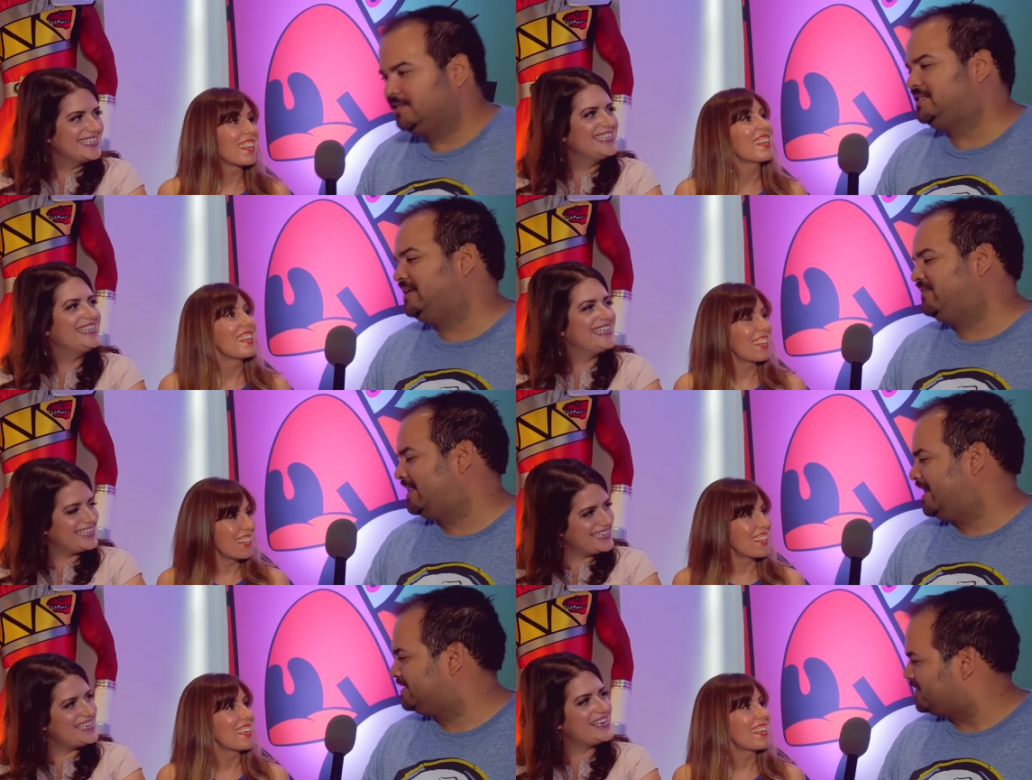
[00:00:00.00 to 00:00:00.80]
Speaker 1: TV
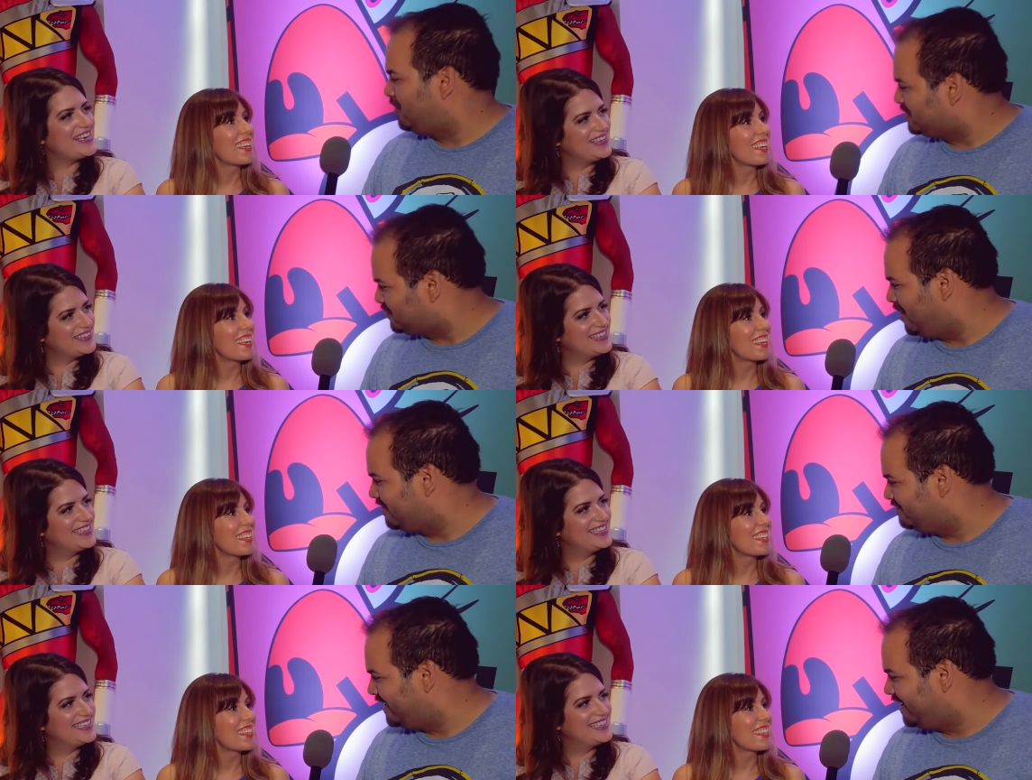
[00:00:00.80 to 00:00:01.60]
Land is always
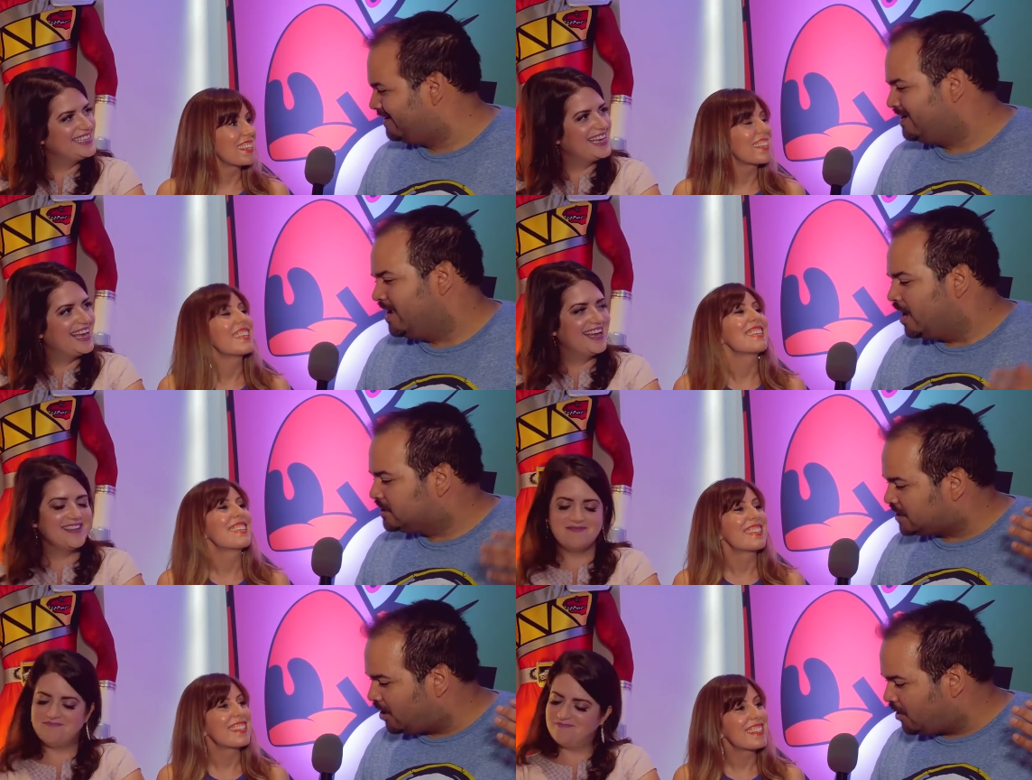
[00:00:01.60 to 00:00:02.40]
welcome here.
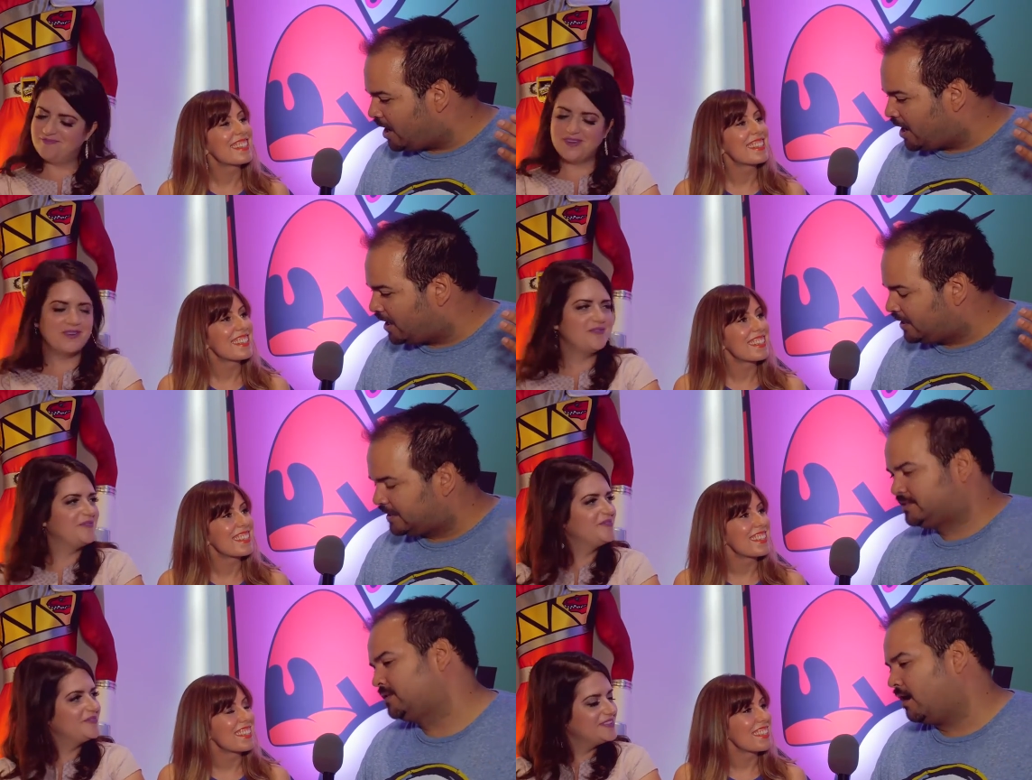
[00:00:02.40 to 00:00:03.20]
So uh,
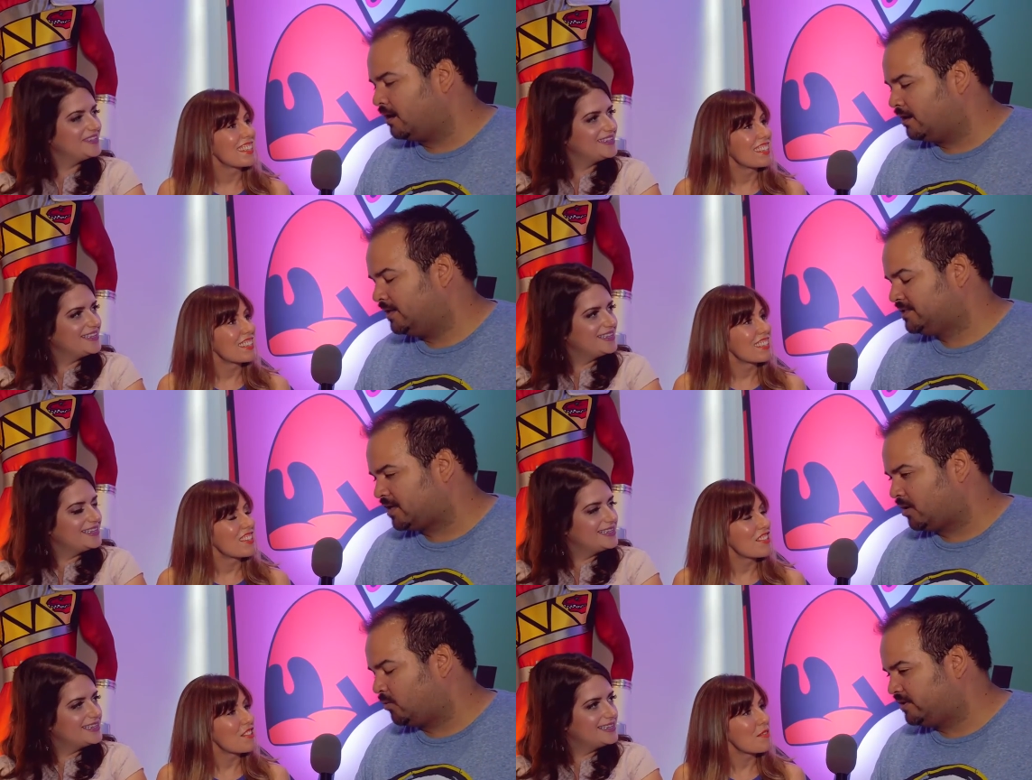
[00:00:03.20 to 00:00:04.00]
let's, uh, let's
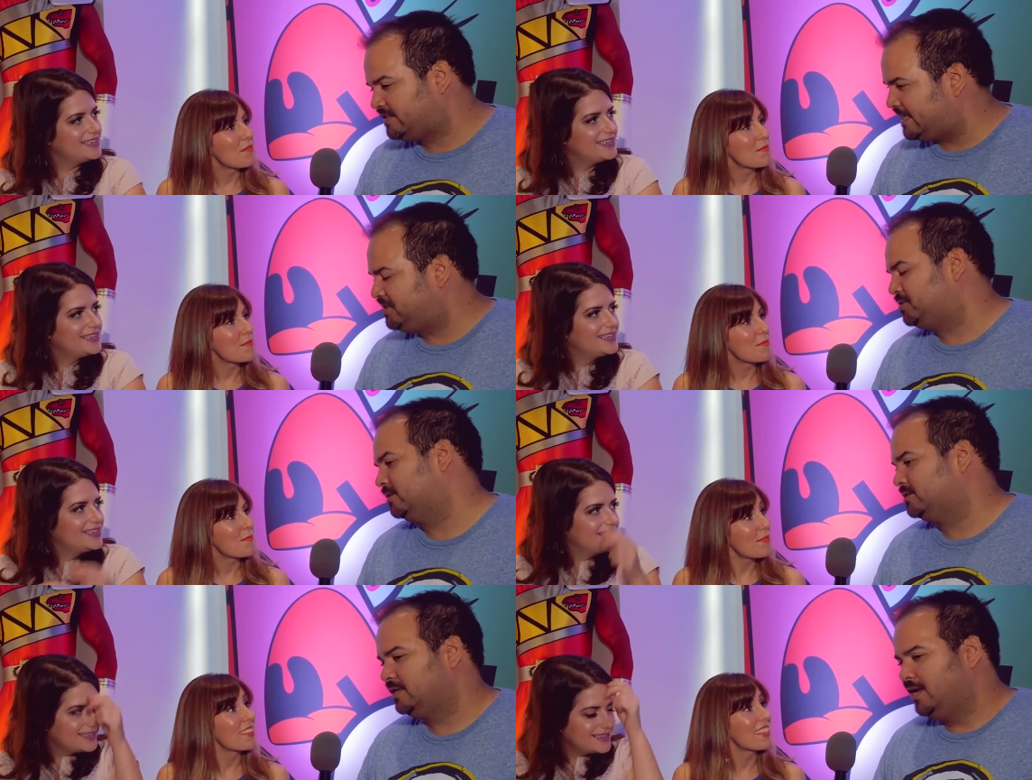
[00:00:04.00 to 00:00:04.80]
start with
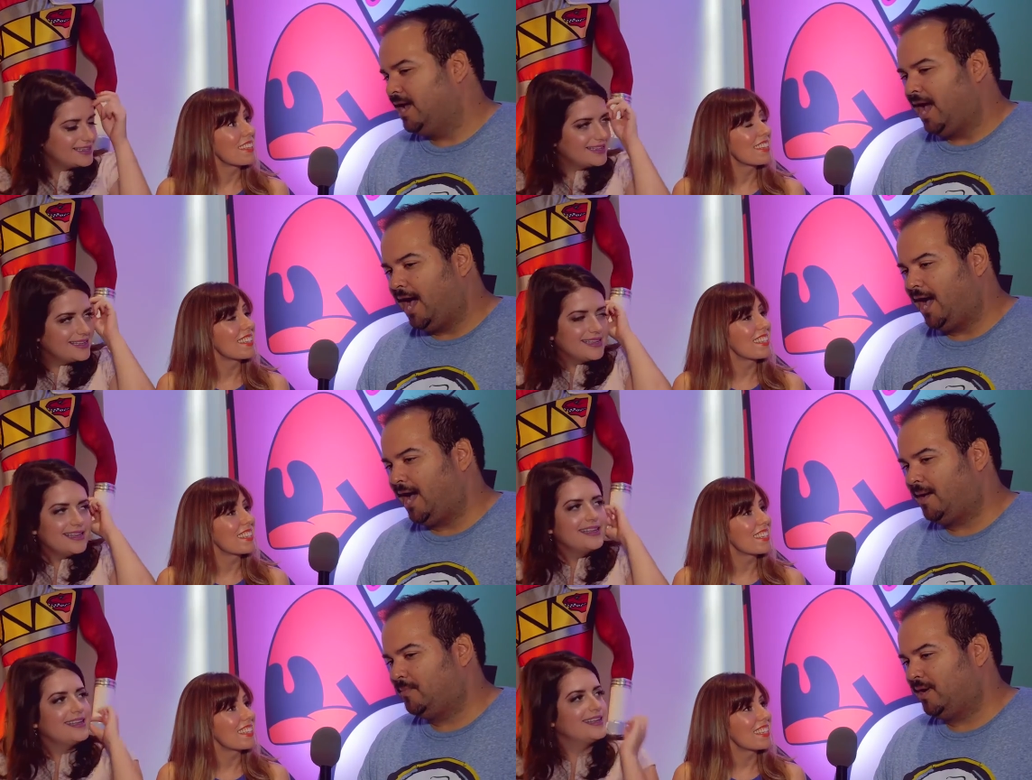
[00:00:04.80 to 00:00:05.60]
teachers.
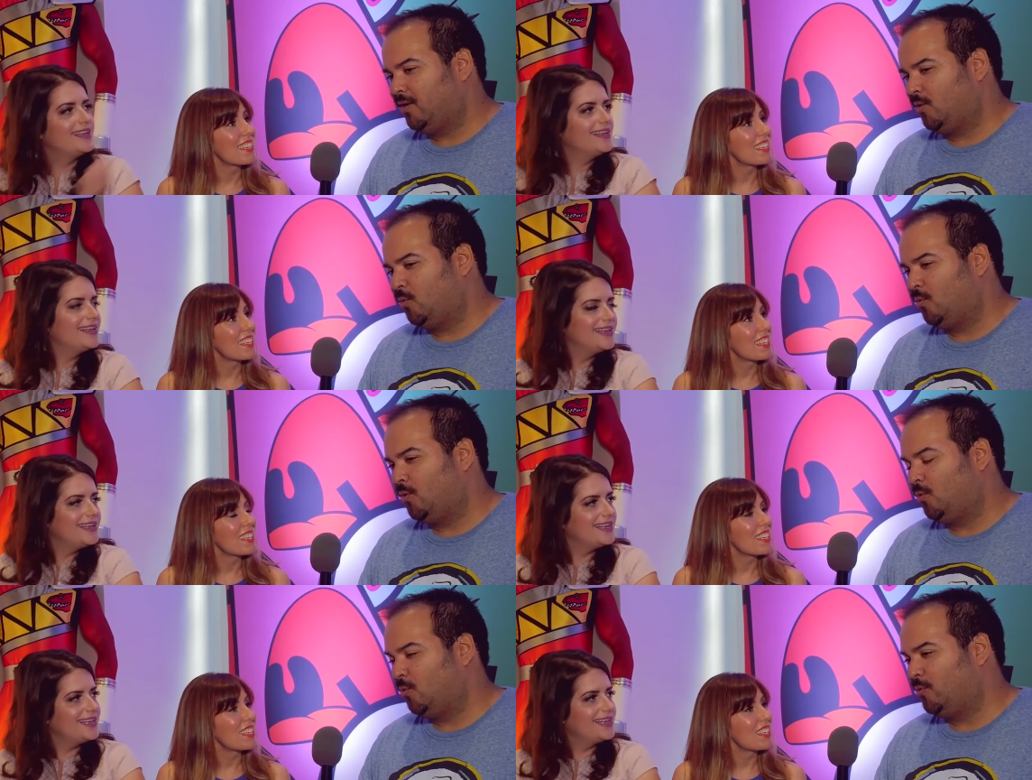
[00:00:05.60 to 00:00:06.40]
Um,
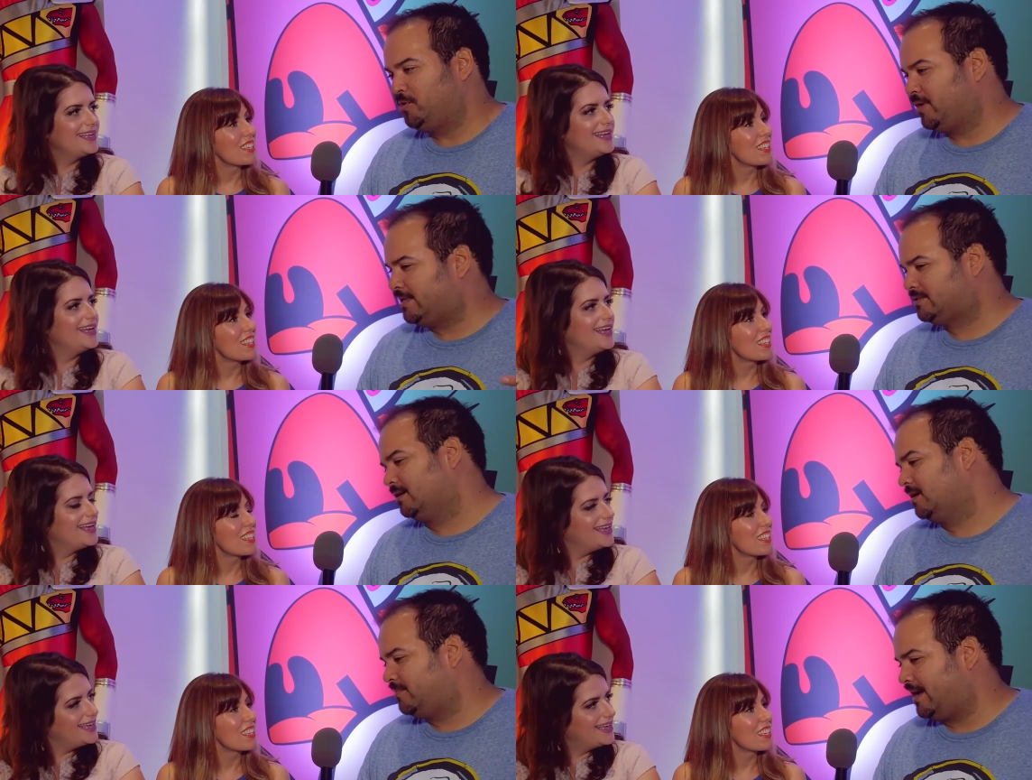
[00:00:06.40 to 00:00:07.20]
when you guys
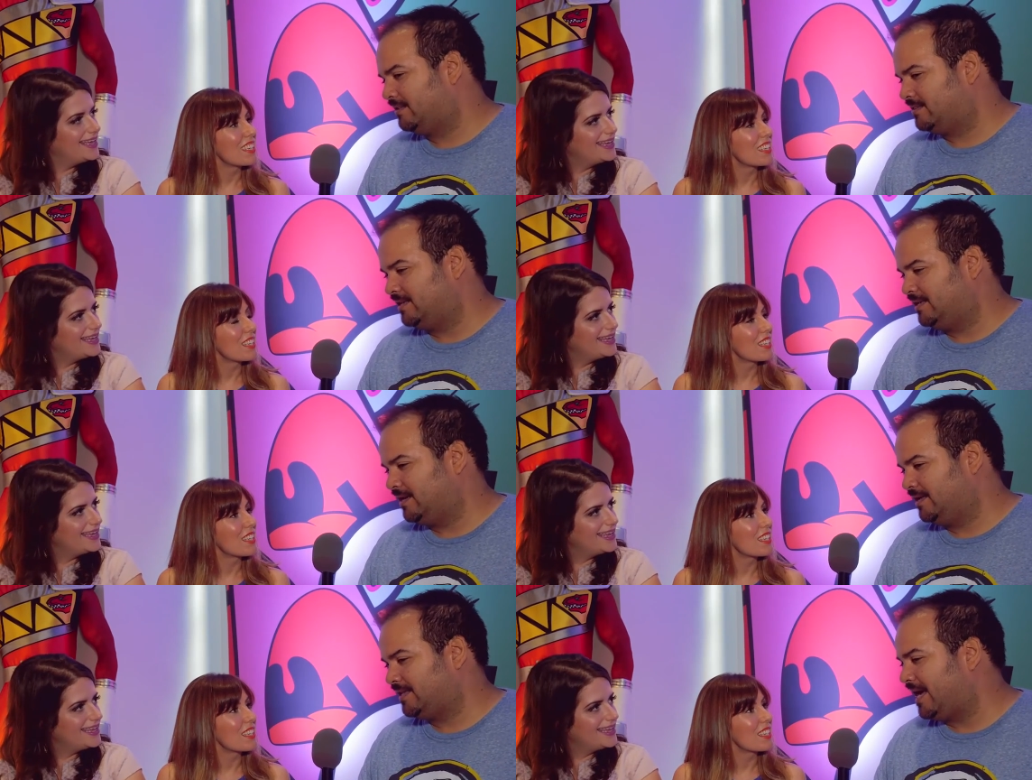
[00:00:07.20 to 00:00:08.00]
heard about the
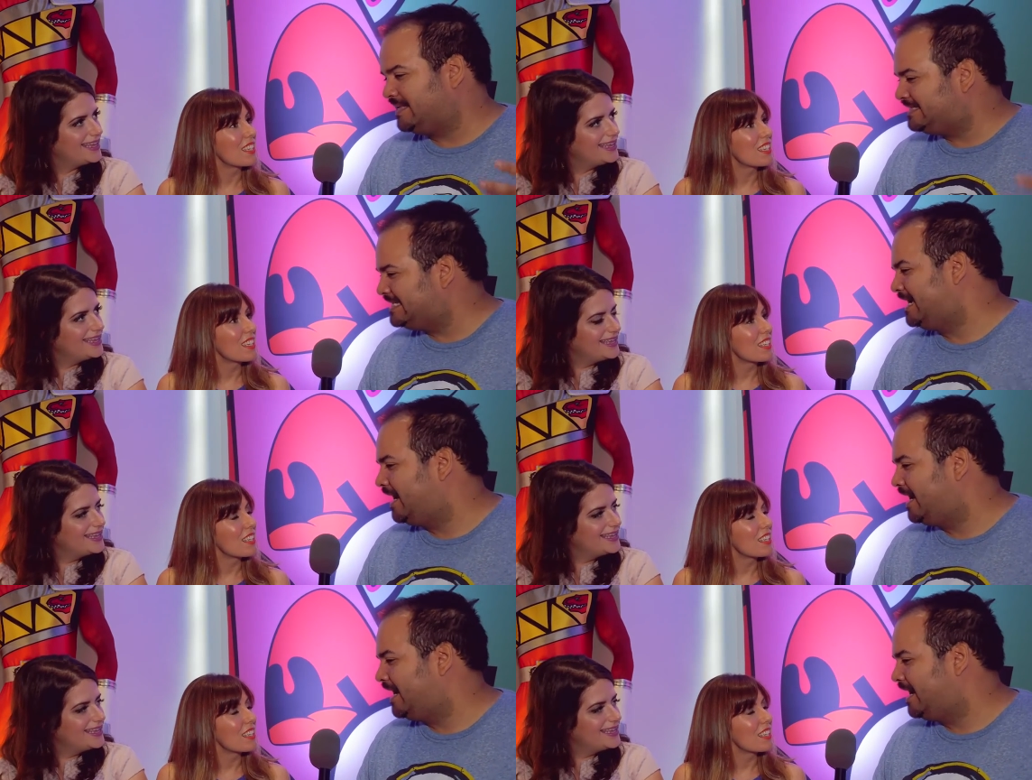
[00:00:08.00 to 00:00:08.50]
uh, the idea